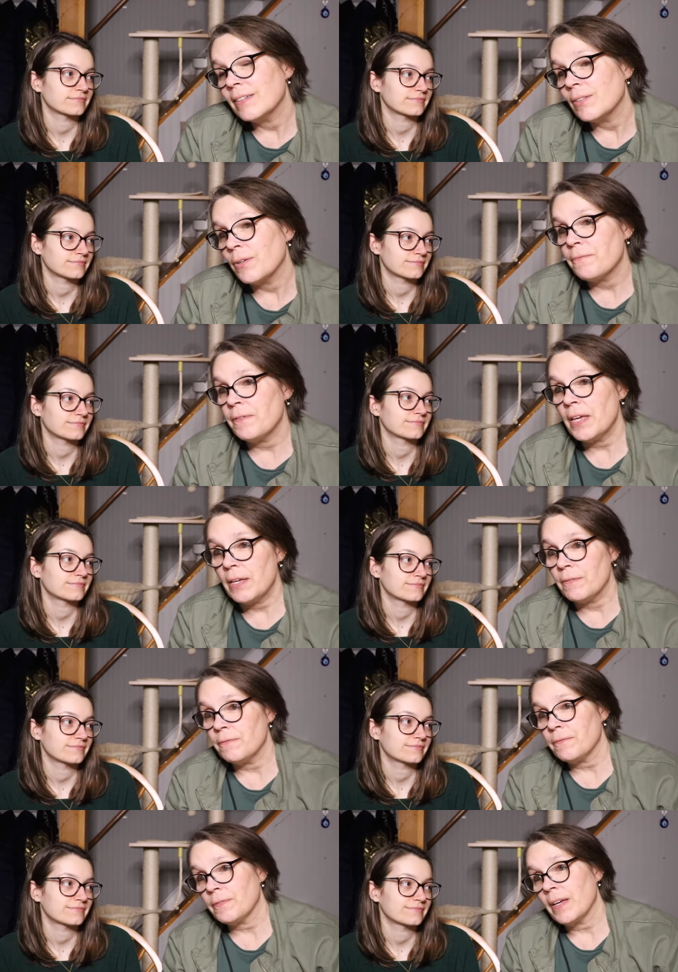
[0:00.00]
Speaker 1: or
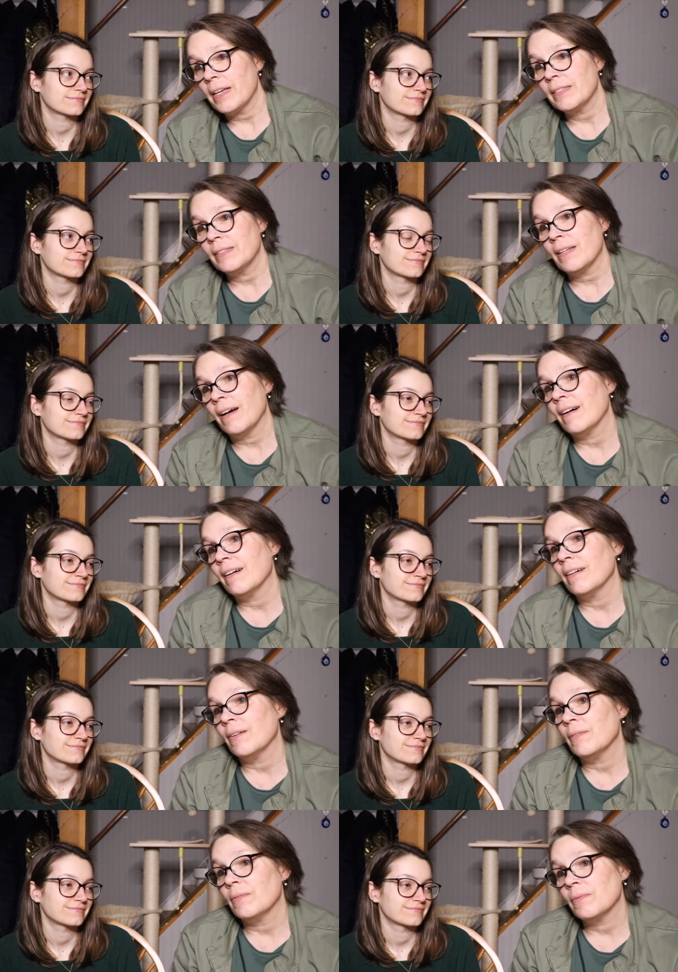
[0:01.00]
Viv, as
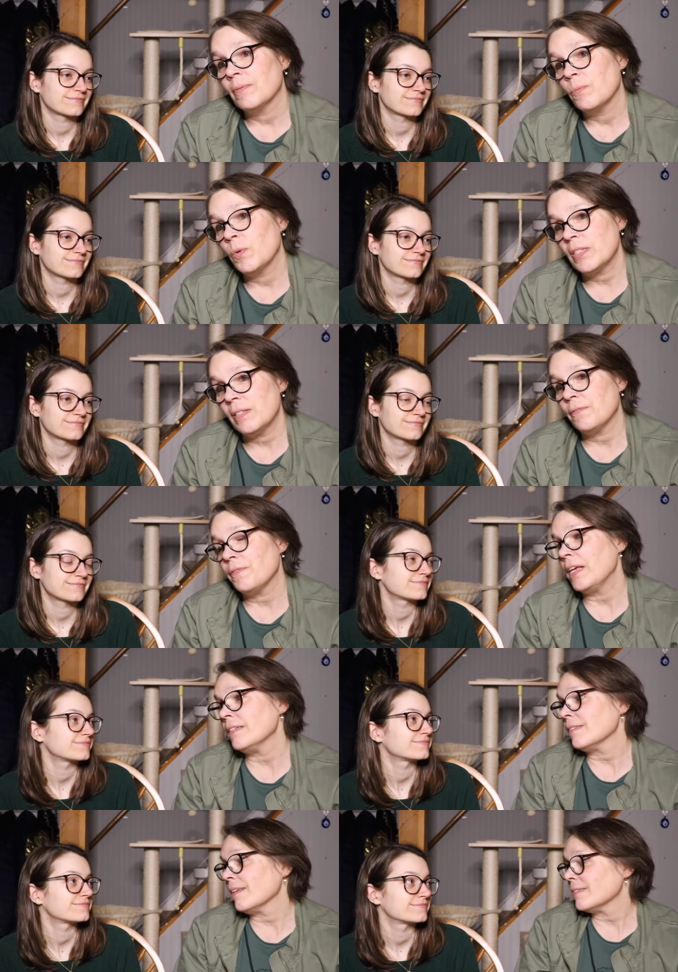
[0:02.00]
uh, what's his
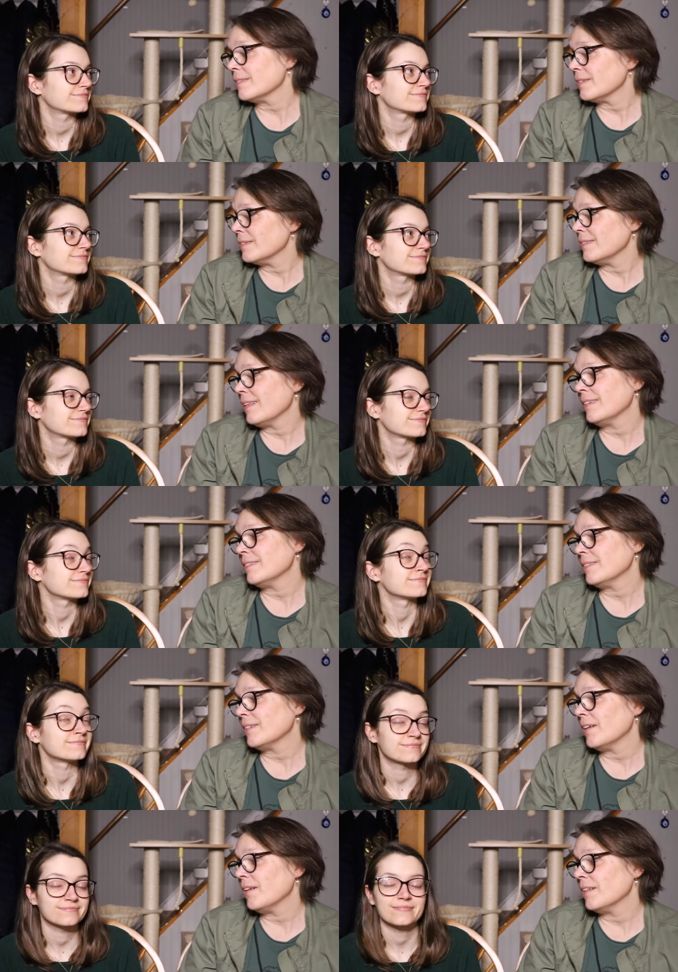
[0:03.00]
face likes likes
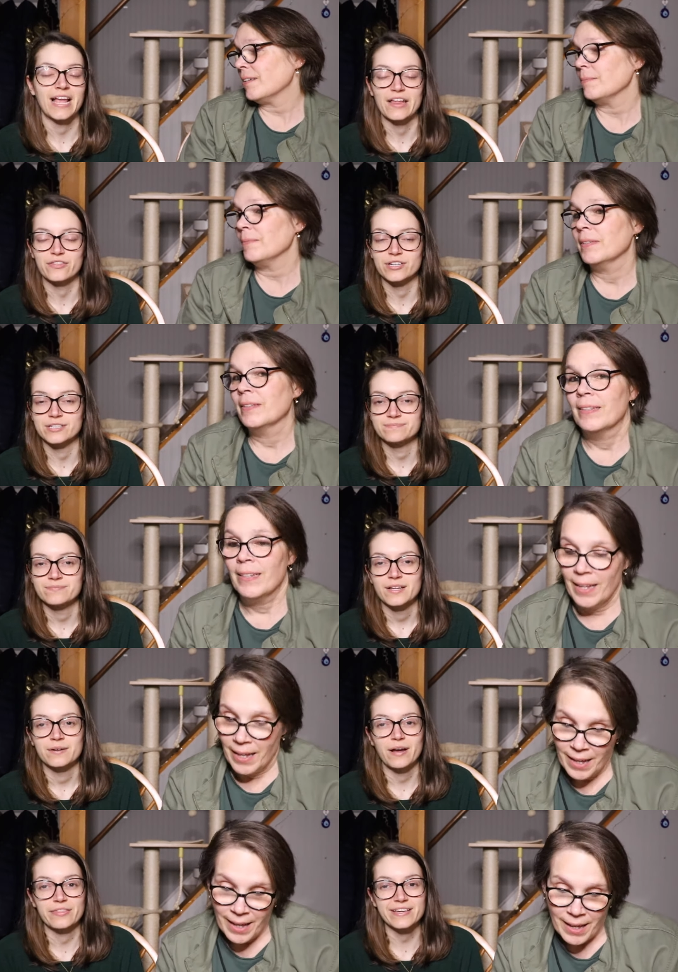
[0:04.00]
mm, to call him Anthony.
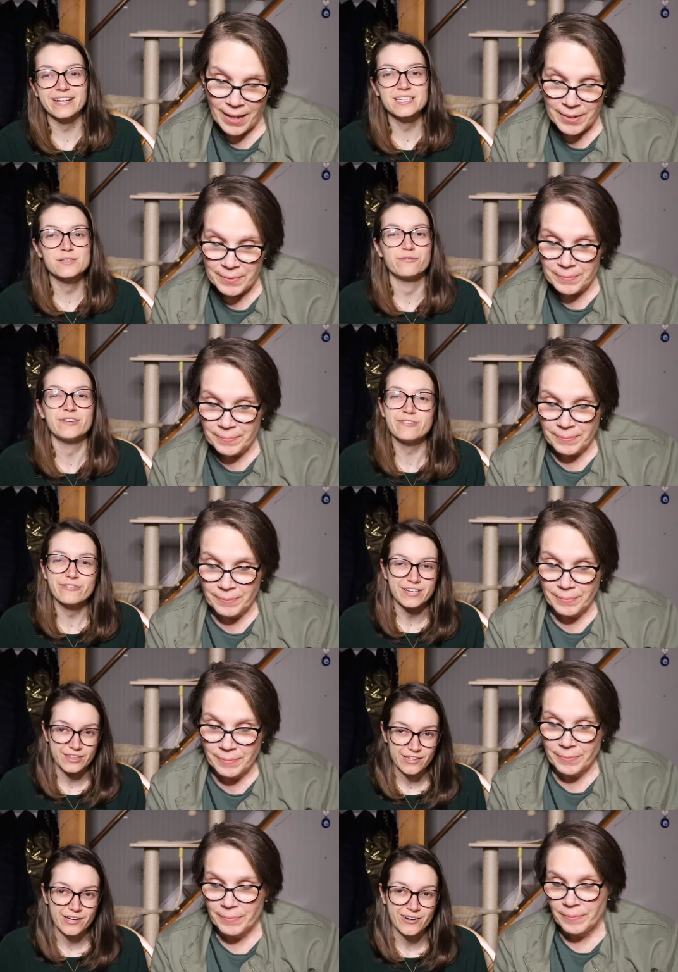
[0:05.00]
I think it's
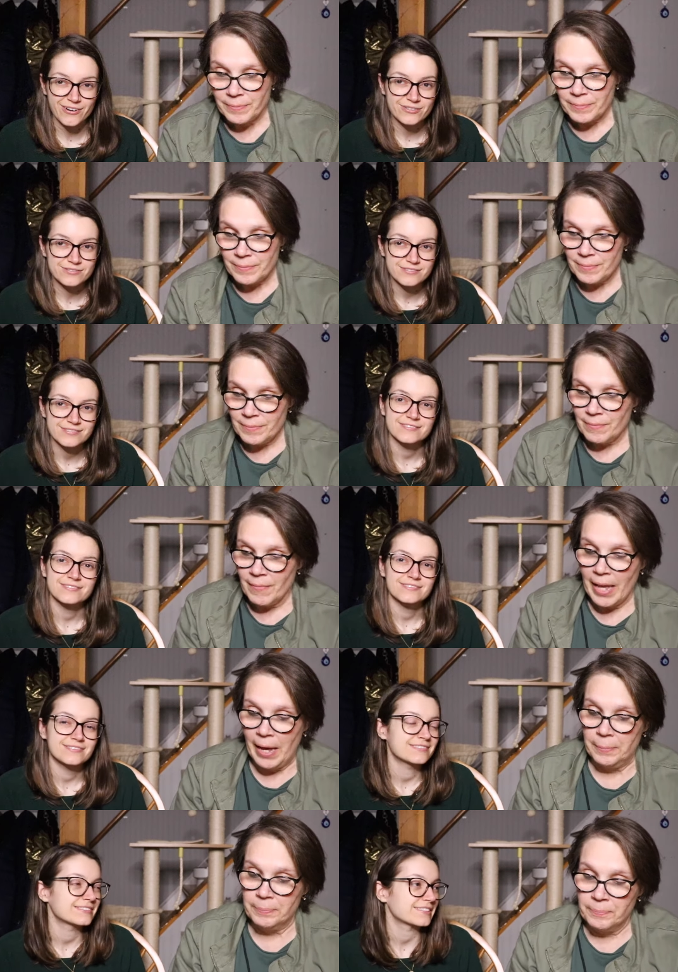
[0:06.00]
Vivek
Speaker 2: though.
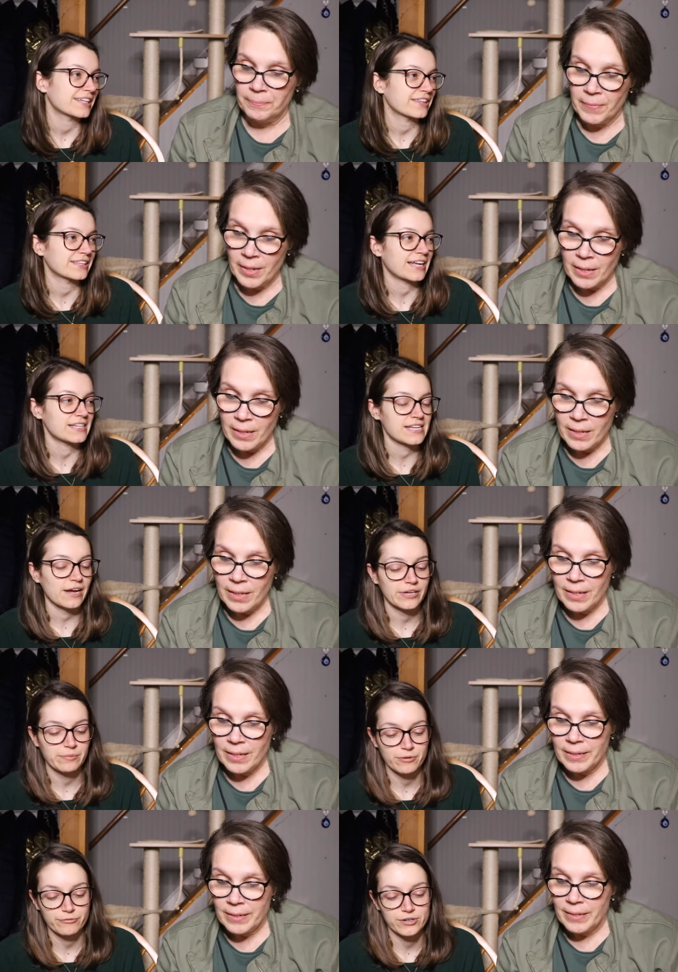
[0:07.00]
Yeah, I think that's how
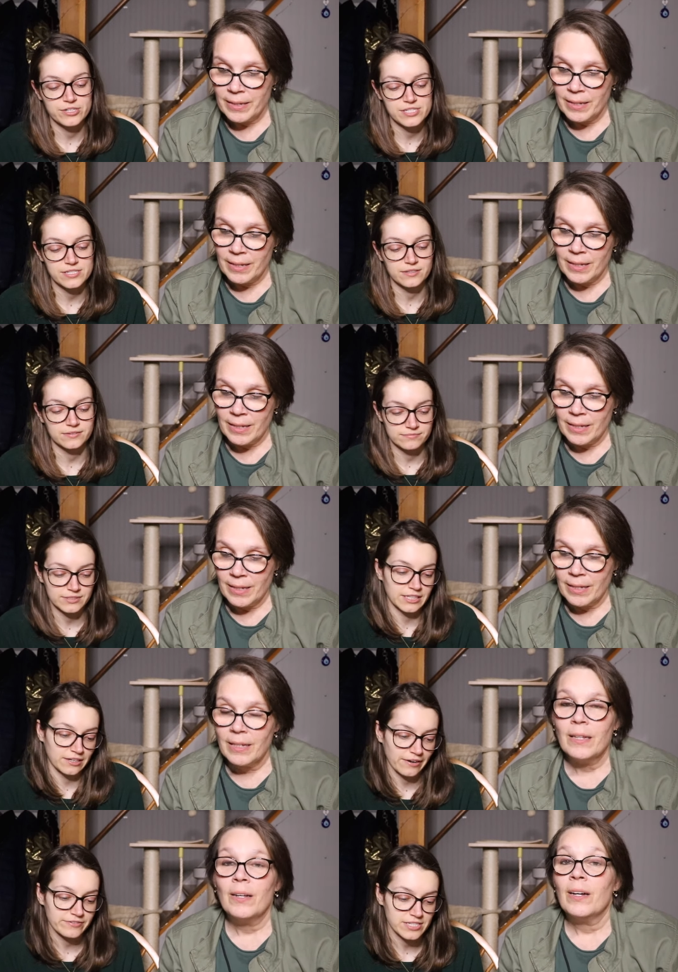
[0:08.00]
he prefers to you
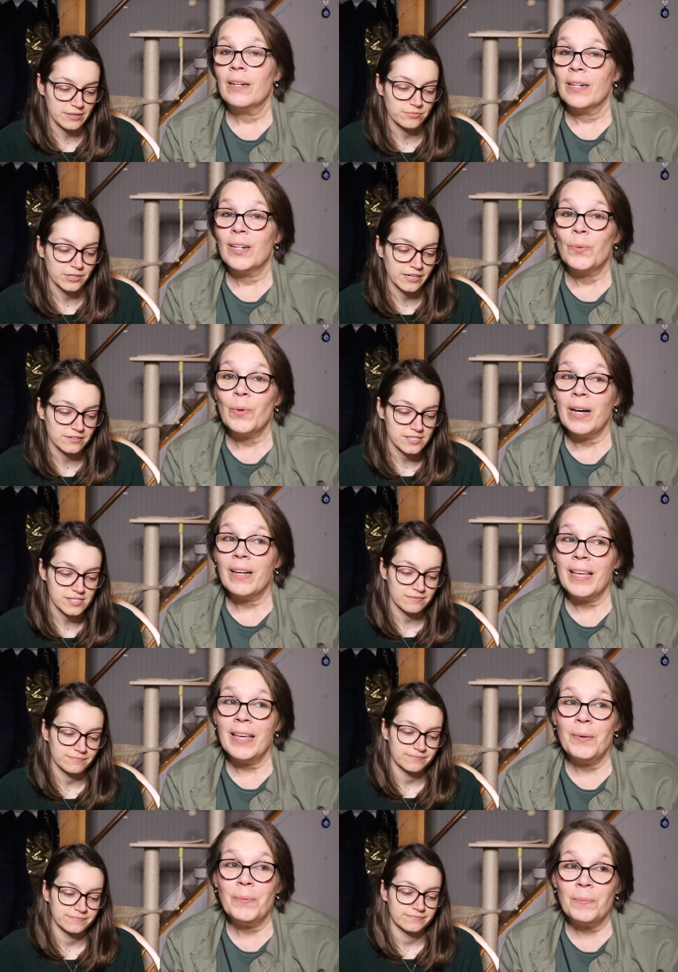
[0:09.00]
know have his name pronounced. Well,
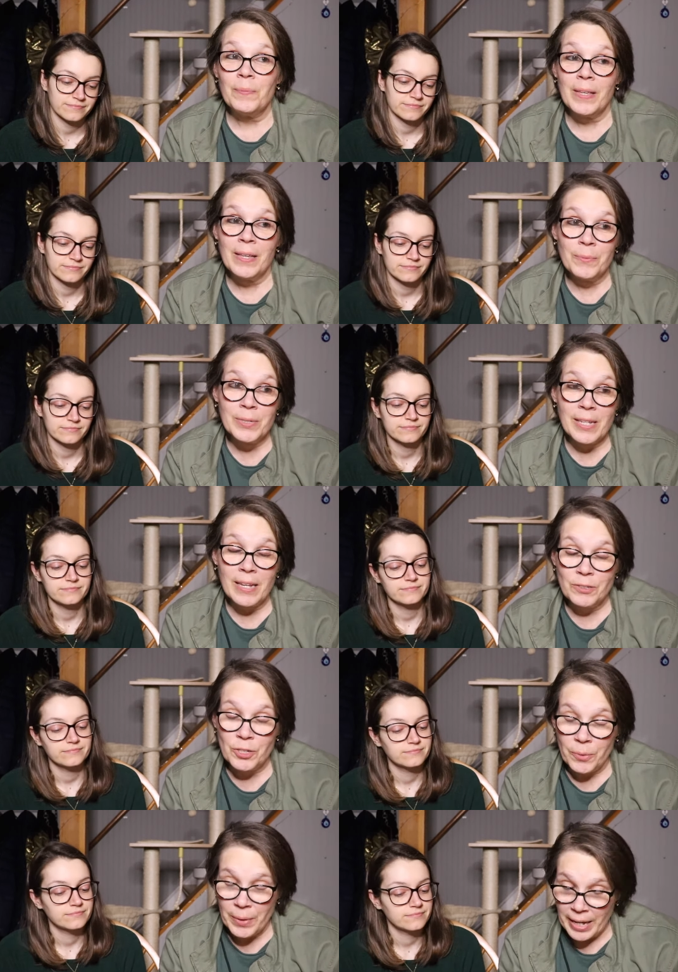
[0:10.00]
Speaker 1: he he was
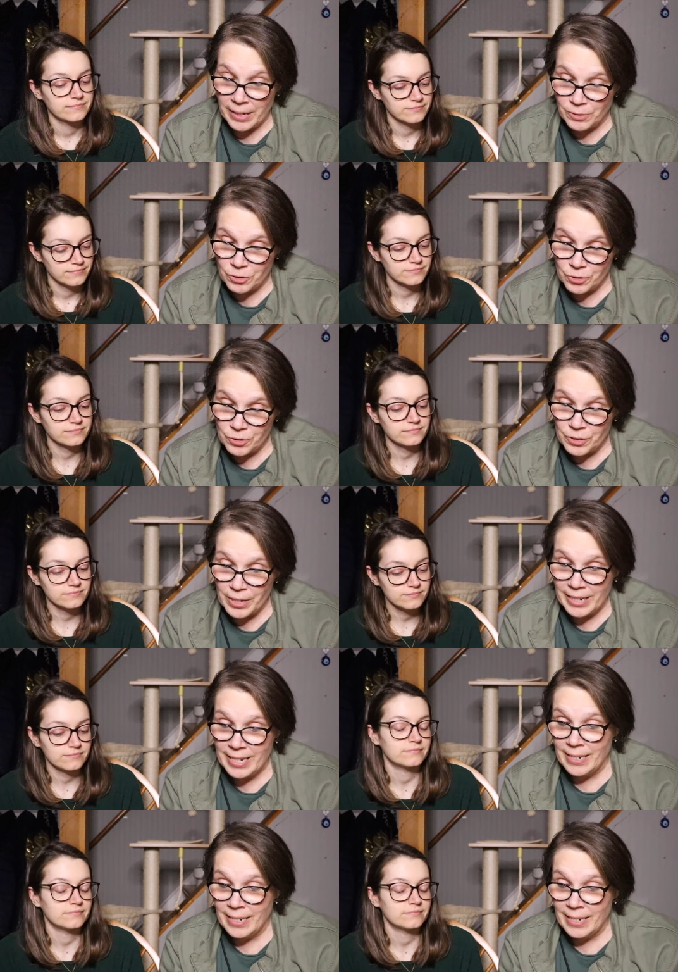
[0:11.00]
HOH, and